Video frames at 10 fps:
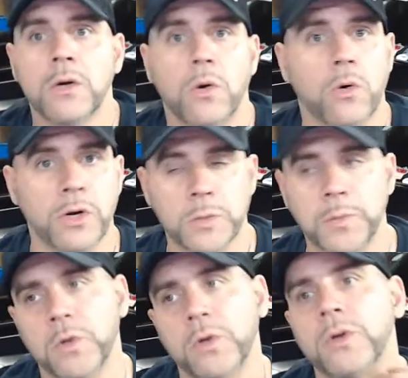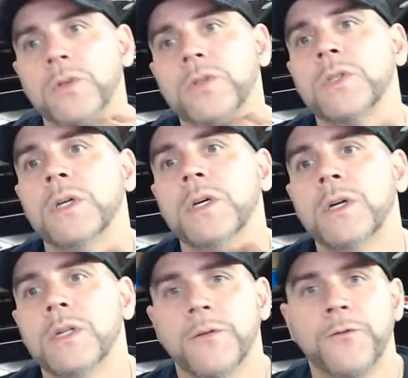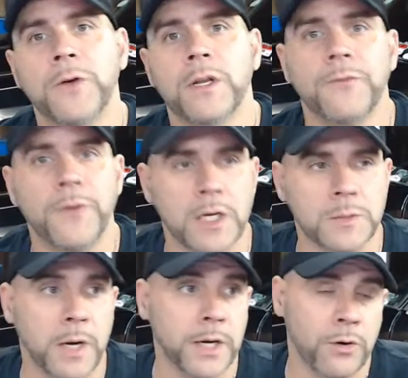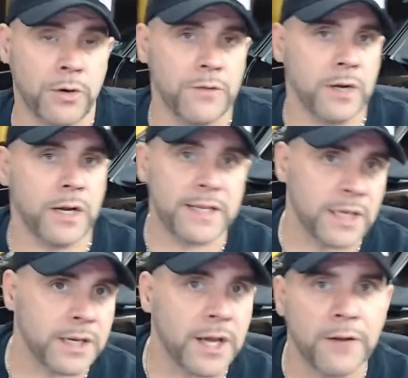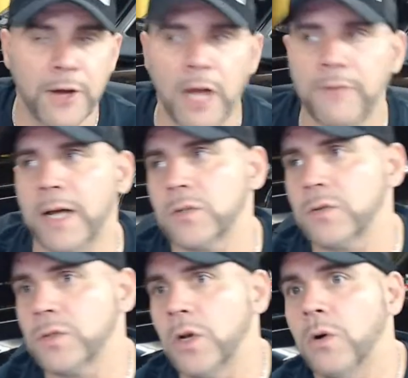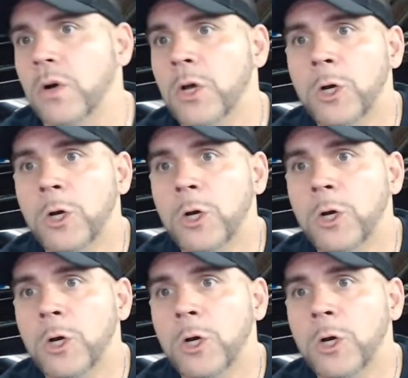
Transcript: or Explorers to fit in the Foxbody or even an SN95 axle. So